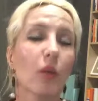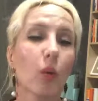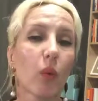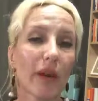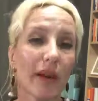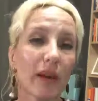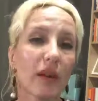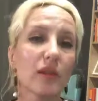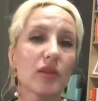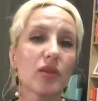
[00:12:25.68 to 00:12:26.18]

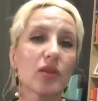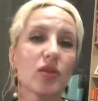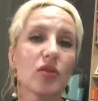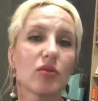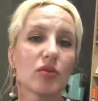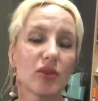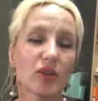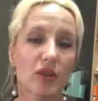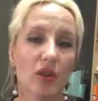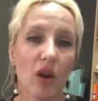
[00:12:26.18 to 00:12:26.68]
where do
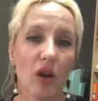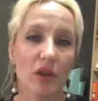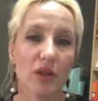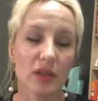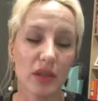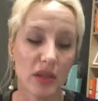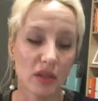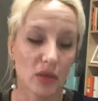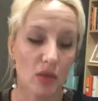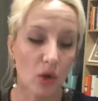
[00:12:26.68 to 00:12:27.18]
you
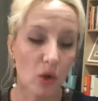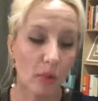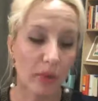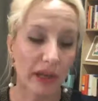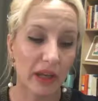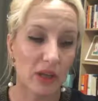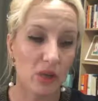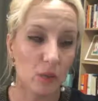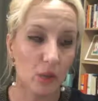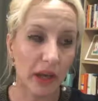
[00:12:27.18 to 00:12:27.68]
start? And so,
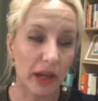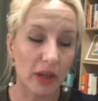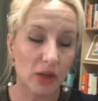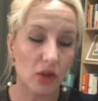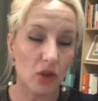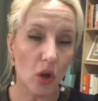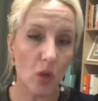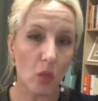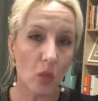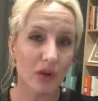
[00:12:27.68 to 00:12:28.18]
because what I
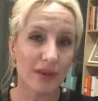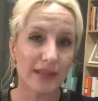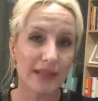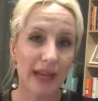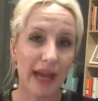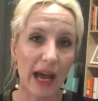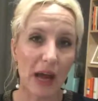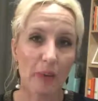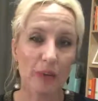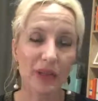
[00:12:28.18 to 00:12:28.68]
don't want to
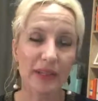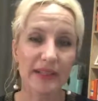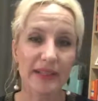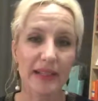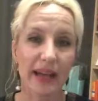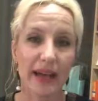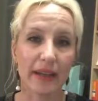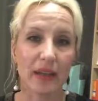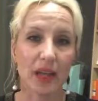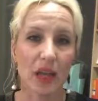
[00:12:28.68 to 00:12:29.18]
happen is
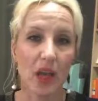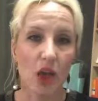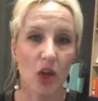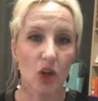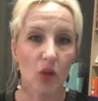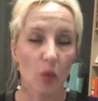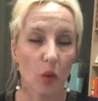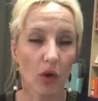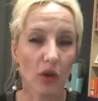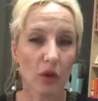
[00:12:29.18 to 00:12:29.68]
that
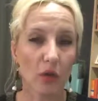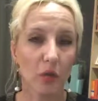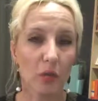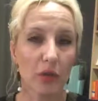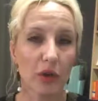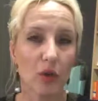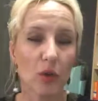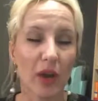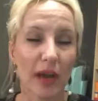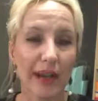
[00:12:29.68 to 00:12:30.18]
you
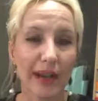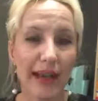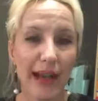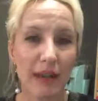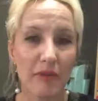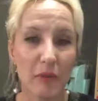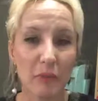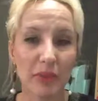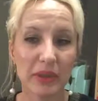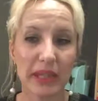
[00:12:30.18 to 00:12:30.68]
kind of
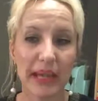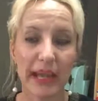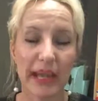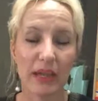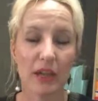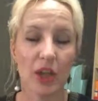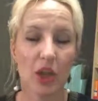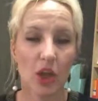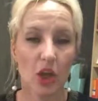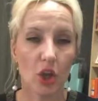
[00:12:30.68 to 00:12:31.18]
have a
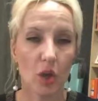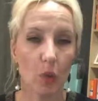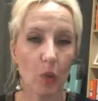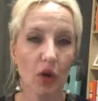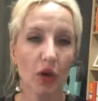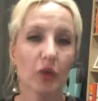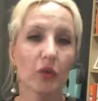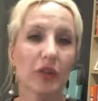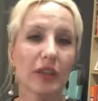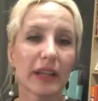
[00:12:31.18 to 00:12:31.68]
plan, you
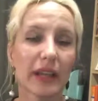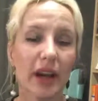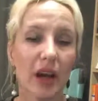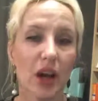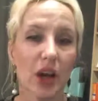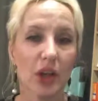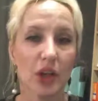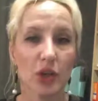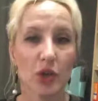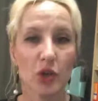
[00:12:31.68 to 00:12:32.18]
work really
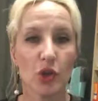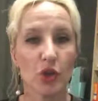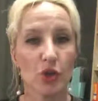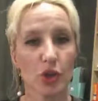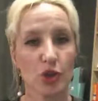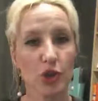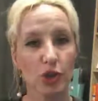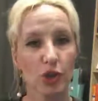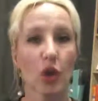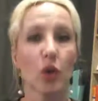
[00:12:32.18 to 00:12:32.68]
hard, and you're
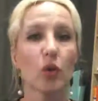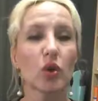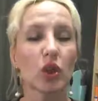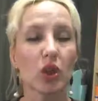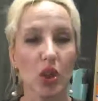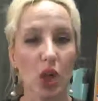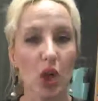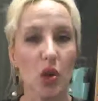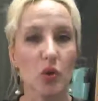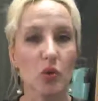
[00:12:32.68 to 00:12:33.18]
so
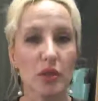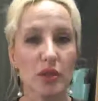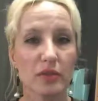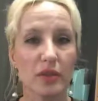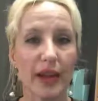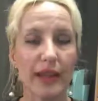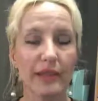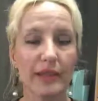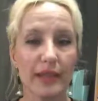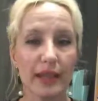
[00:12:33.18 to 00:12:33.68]
close,
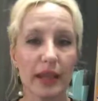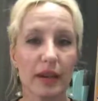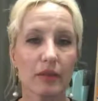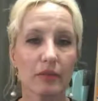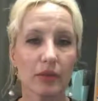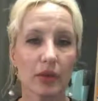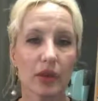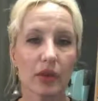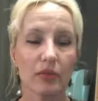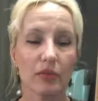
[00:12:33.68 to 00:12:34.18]
right, to
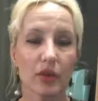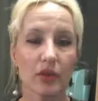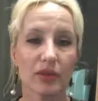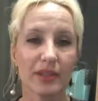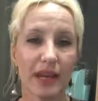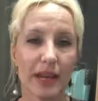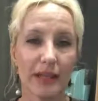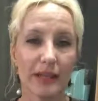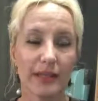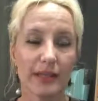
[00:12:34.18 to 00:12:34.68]
getting rid of your
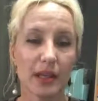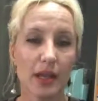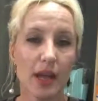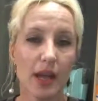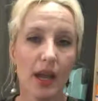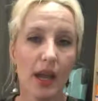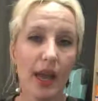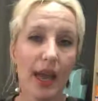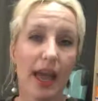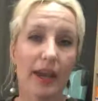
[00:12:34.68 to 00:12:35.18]
debts.
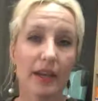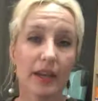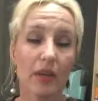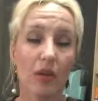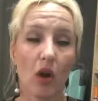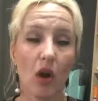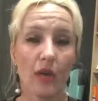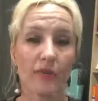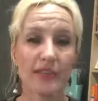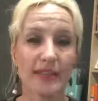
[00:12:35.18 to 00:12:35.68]
And then
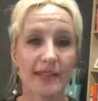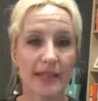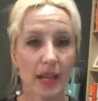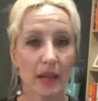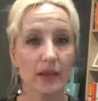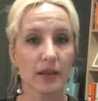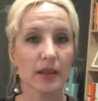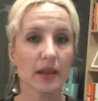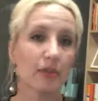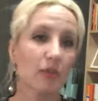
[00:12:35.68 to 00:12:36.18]
all of a
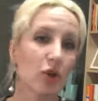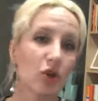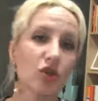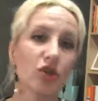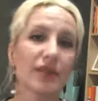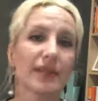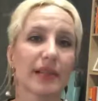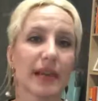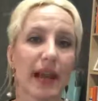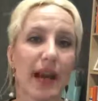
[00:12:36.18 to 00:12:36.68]
sudden an
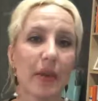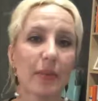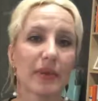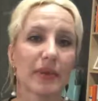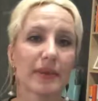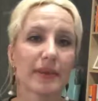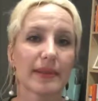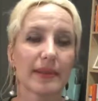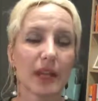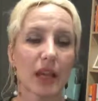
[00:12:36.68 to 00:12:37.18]
emergency
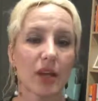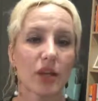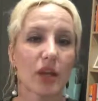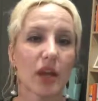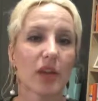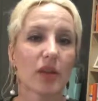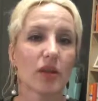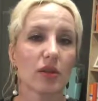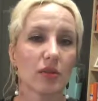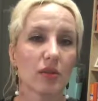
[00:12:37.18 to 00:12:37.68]
happens, and
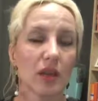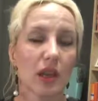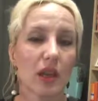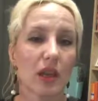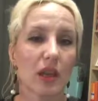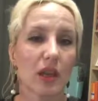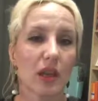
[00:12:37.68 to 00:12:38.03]
then